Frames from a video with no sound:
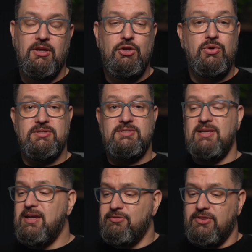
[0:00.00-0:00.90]
You can
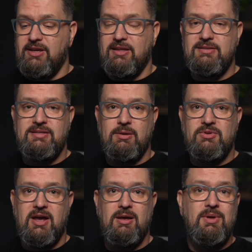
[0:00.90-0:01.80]
see everything at the same
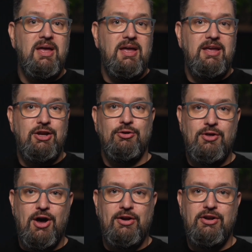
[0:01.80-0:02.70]
time, hear
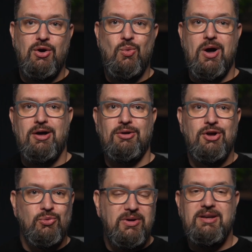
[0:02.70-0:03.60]
the audio while
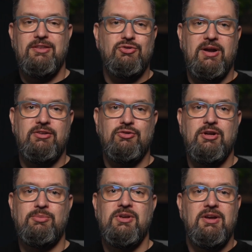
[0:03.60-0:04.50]
reading the
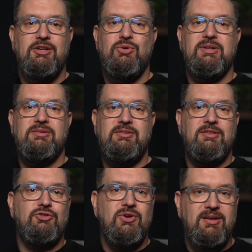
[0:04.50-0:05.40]
transcript, you can see
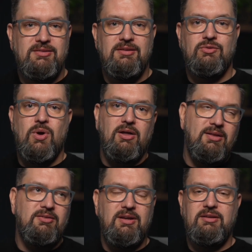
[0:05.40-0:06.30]
the traces while
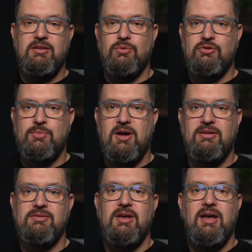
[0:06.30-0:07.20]
listening to the
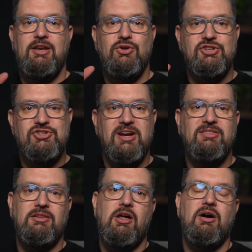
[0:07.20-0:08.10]
response, and you can check
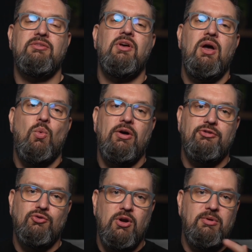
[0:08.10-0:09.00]
the logs while
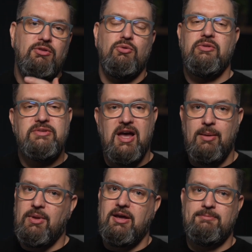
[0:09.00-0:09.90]
scrubbing through the
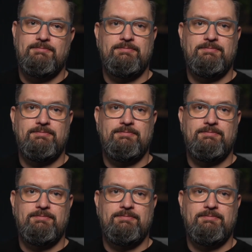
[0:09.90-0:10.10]
timeline.